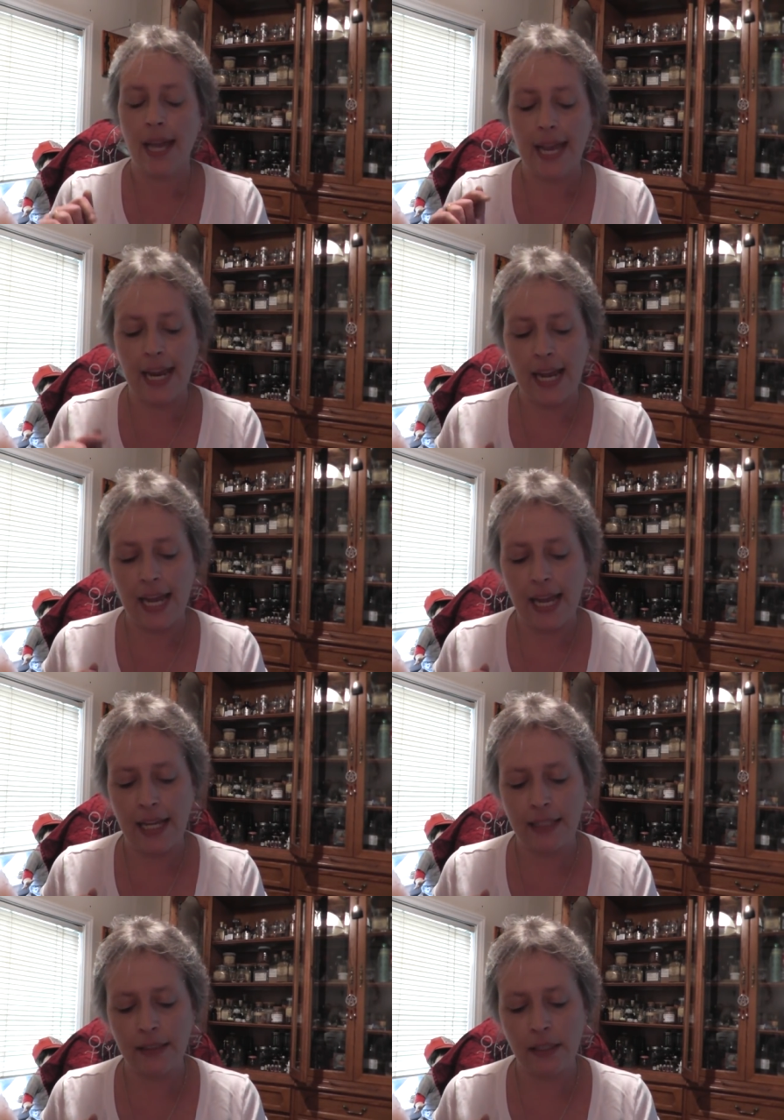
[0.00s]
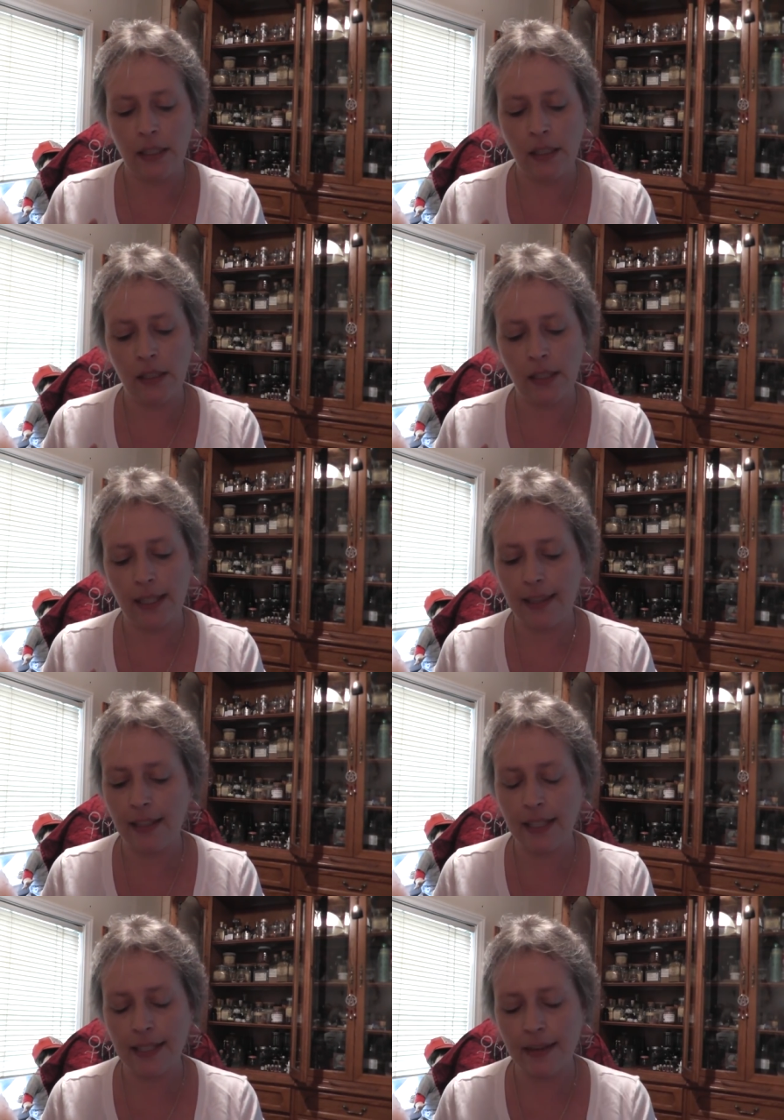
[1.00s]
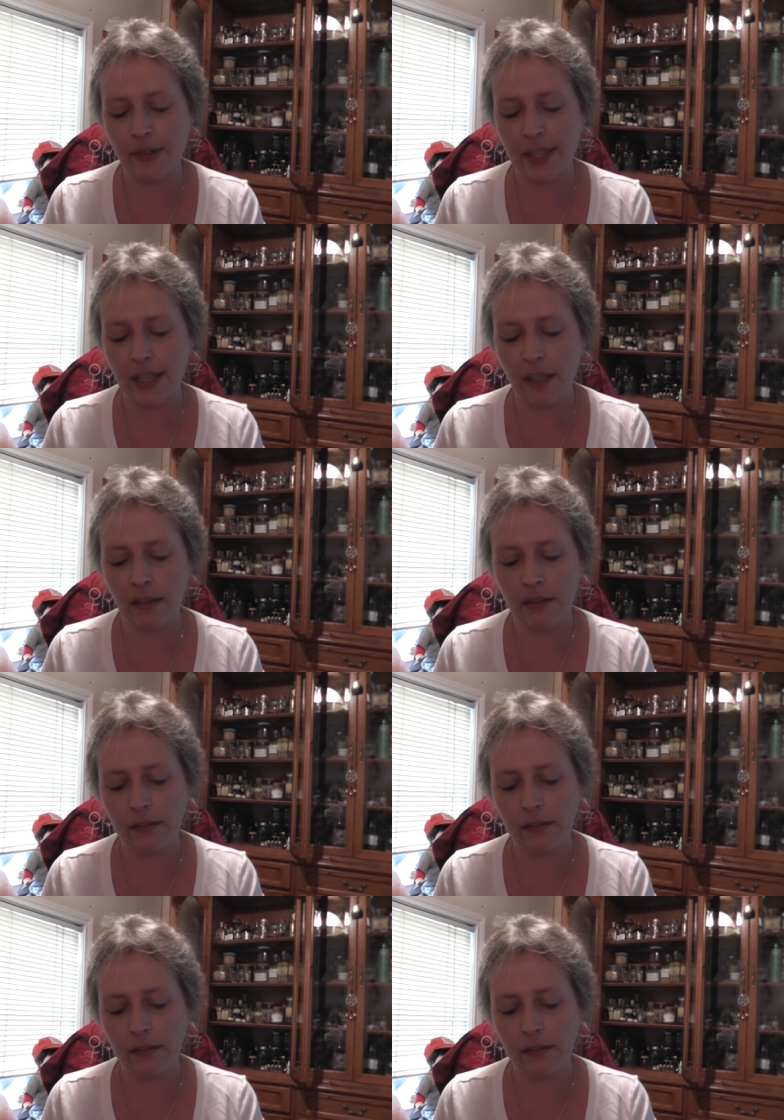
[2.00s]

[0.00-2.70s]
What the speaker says: and I think that's everything.